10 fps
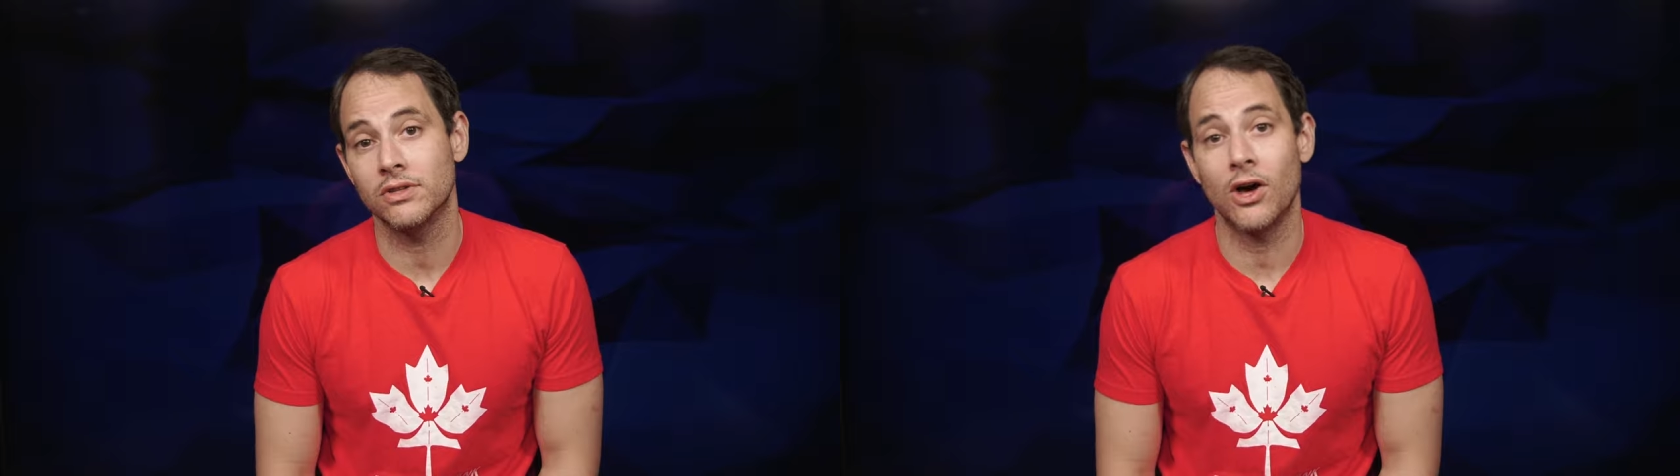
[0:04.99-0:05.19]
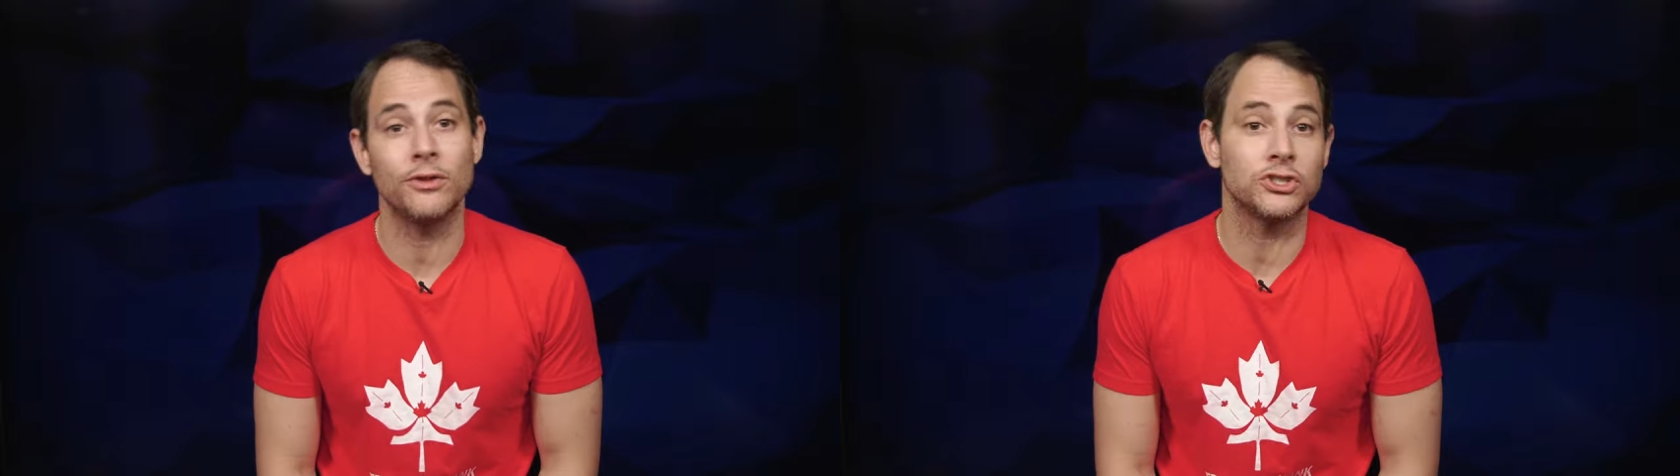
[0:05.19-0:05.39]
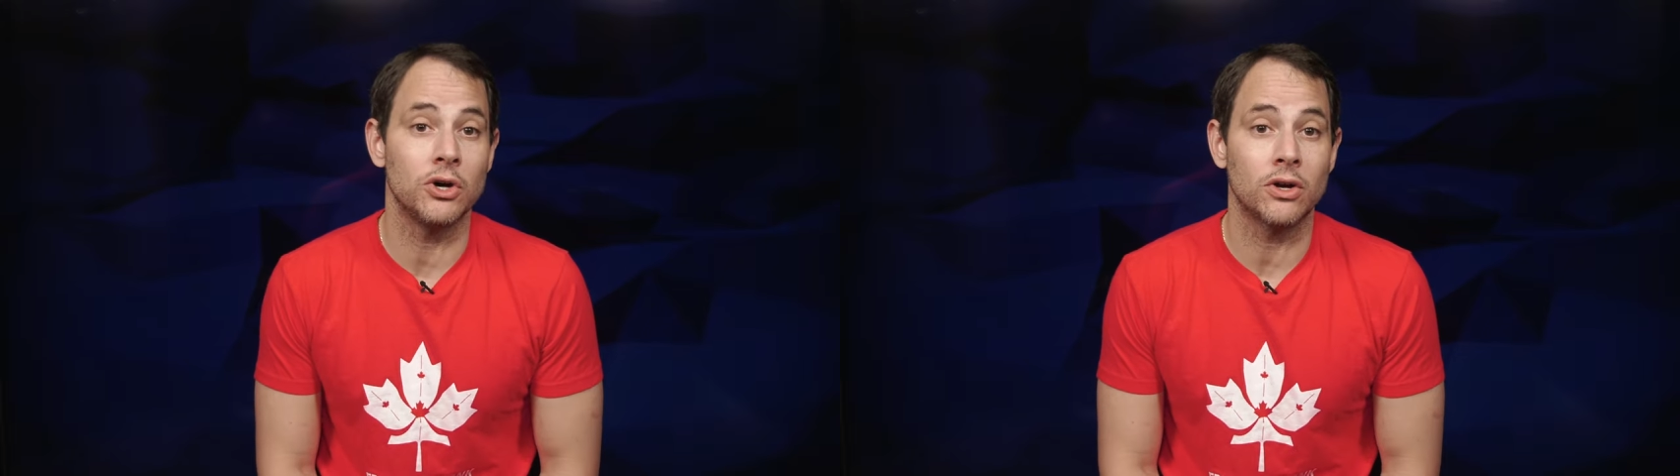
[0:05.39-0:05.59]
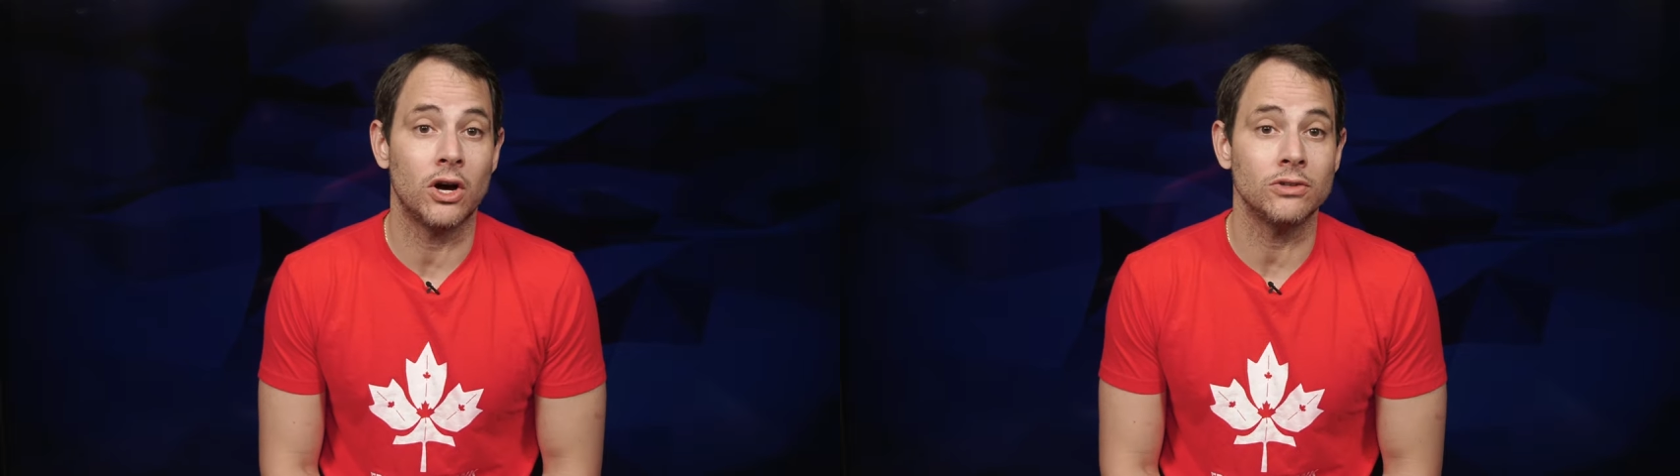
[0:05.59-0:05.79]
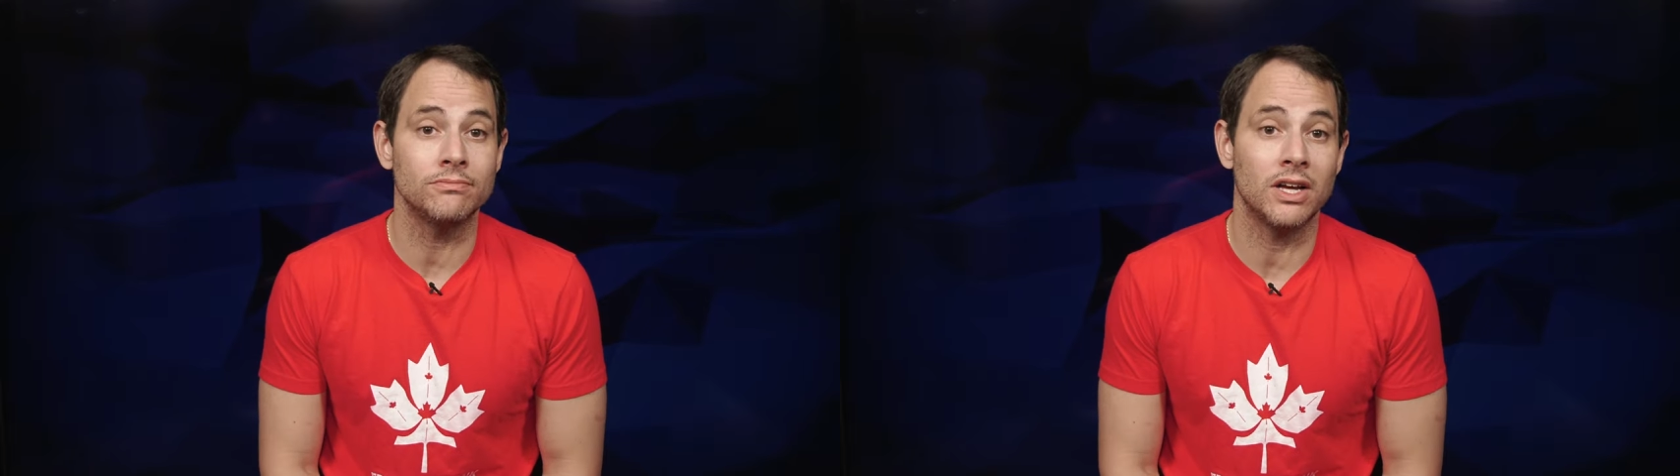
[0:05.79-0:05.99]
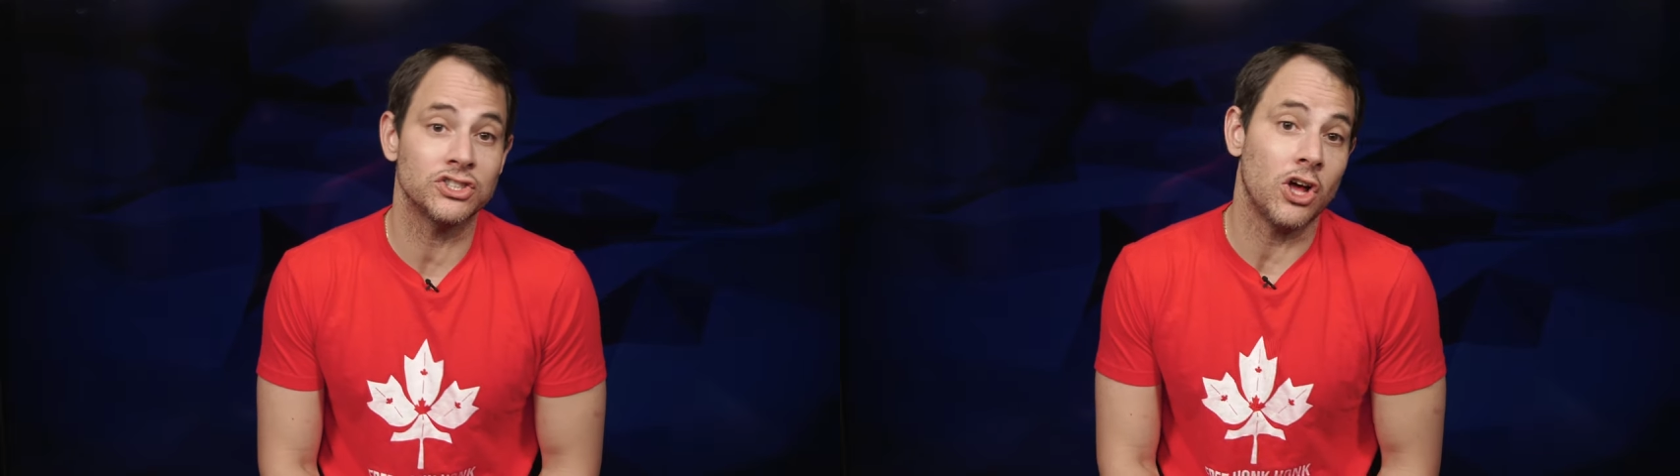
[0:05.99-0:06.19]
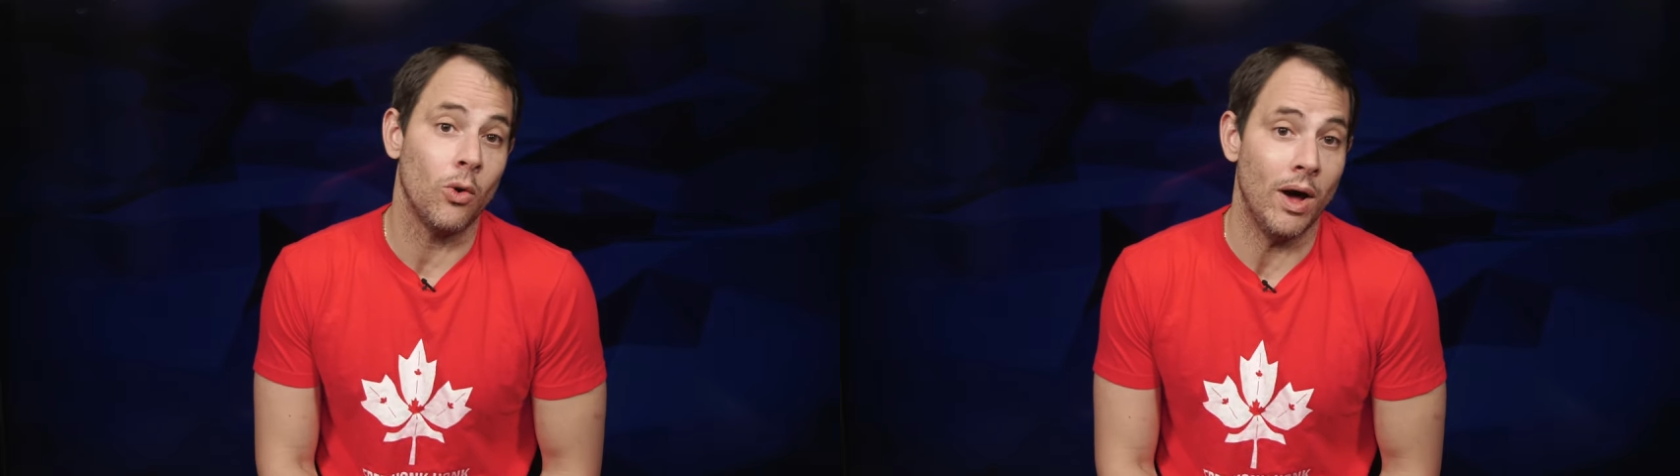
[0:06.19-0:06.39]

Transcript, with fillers: on the so called assault